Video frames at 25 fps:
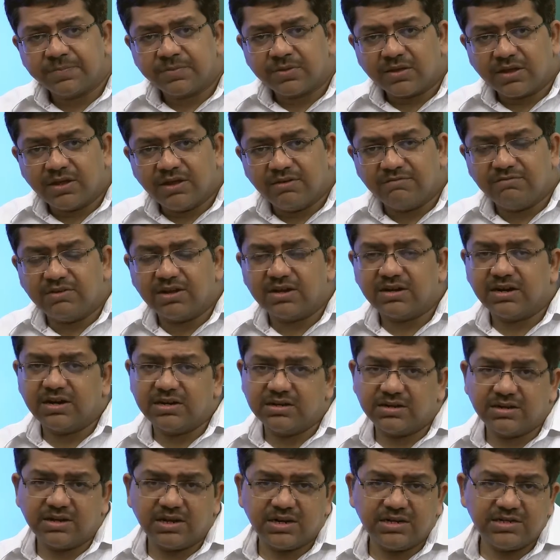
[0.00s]
if the
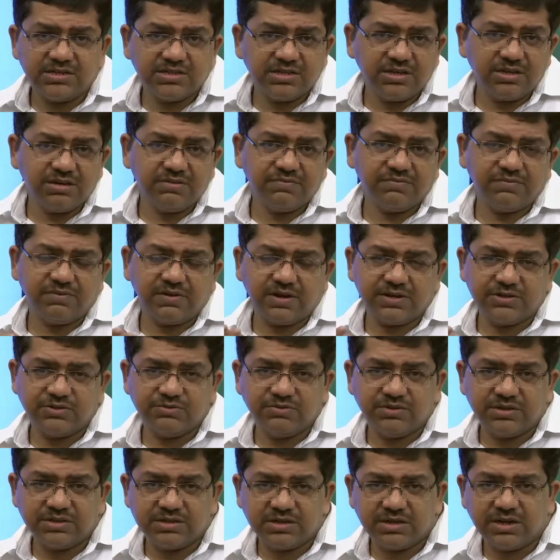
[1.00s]
currency
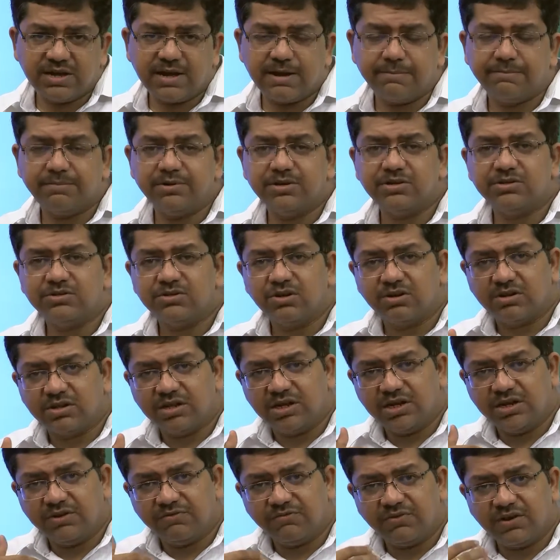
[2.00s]
fluctuation happens or the
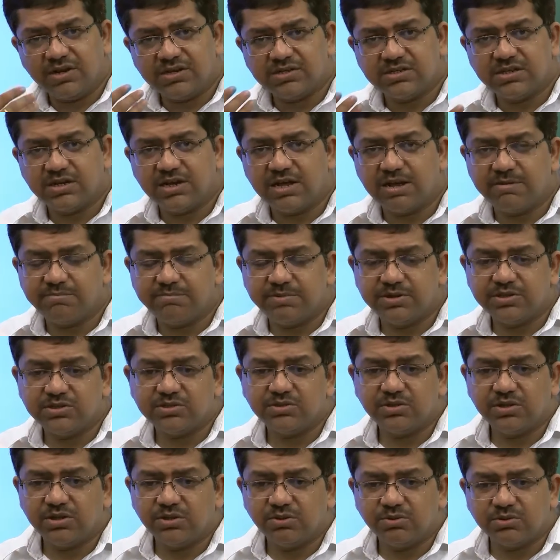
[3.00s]
inflation happens,
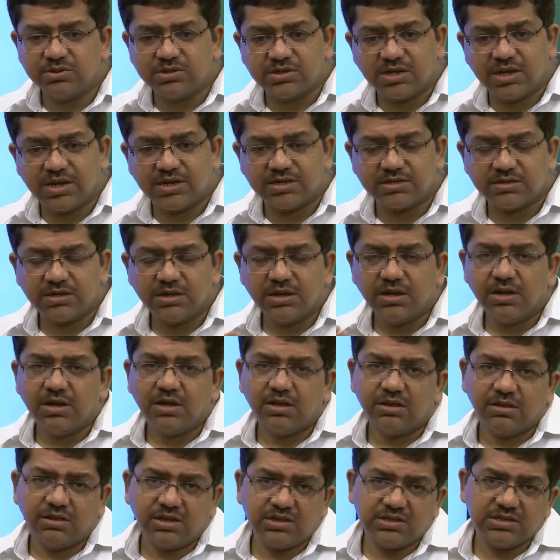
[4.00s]
in those case
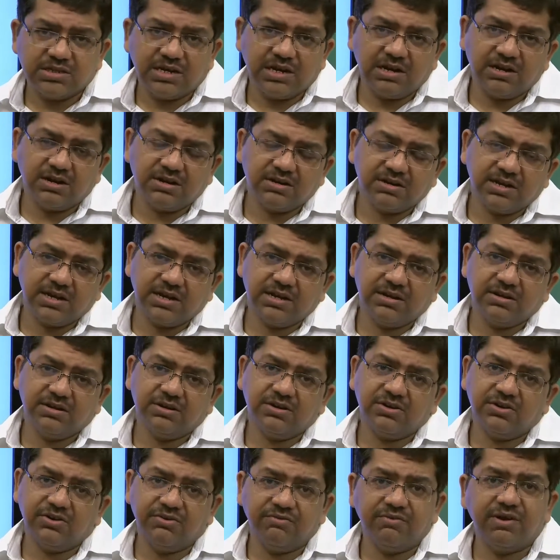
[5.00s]
the seller
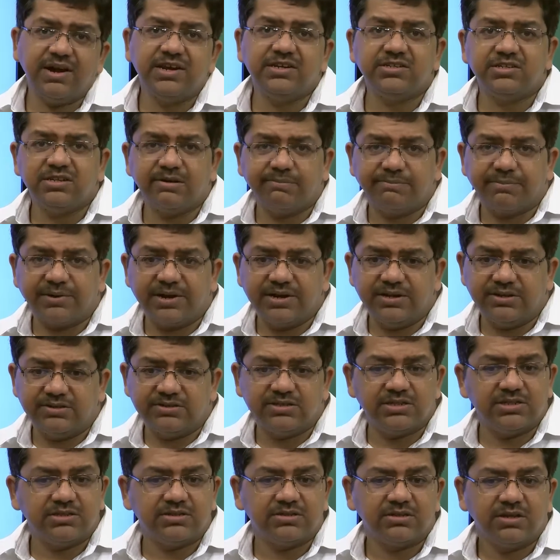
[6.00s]
can revise the
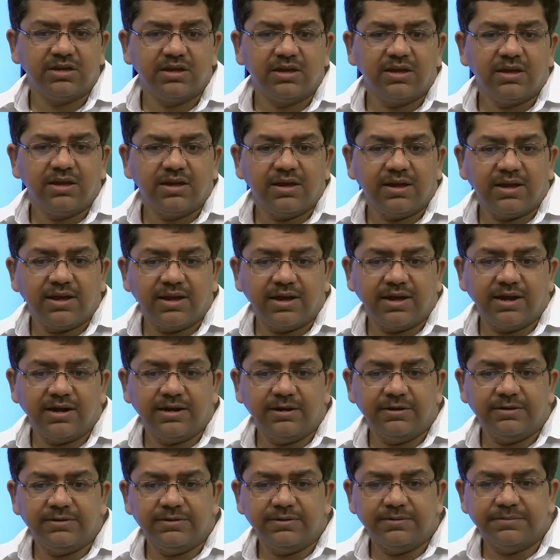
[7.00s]
prices,
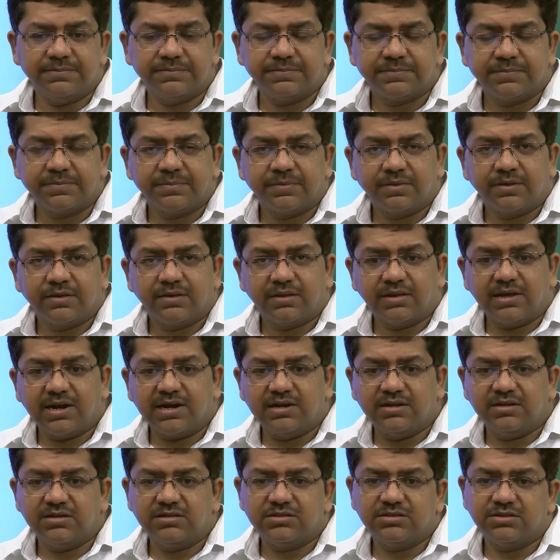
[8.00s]
and
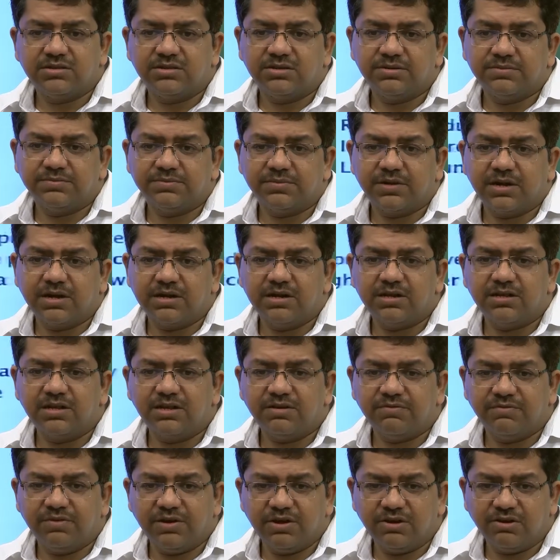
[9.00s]
that is
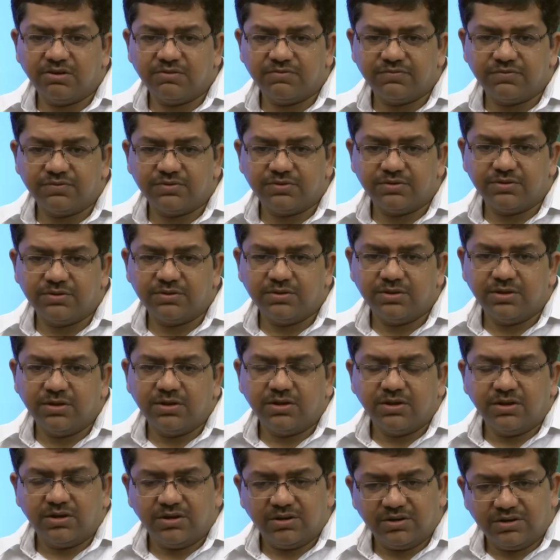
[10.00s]
another way of
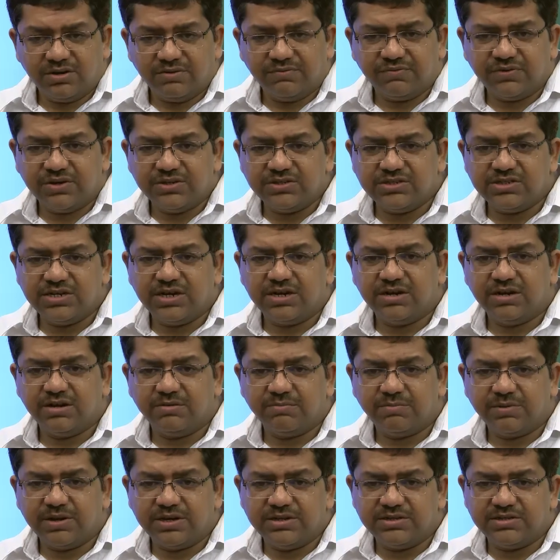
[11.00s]
differentiated
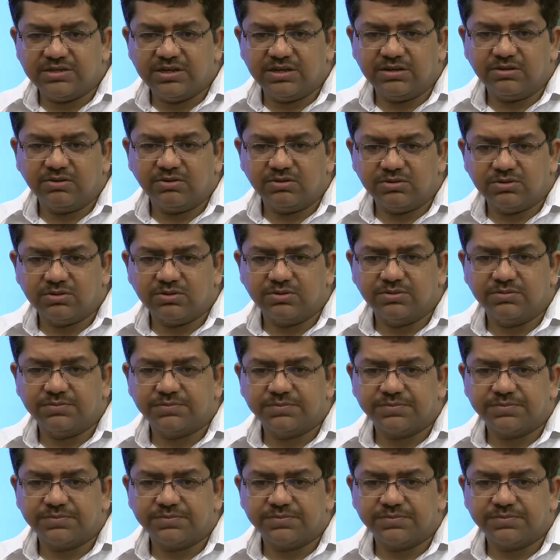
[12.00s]
pricing also.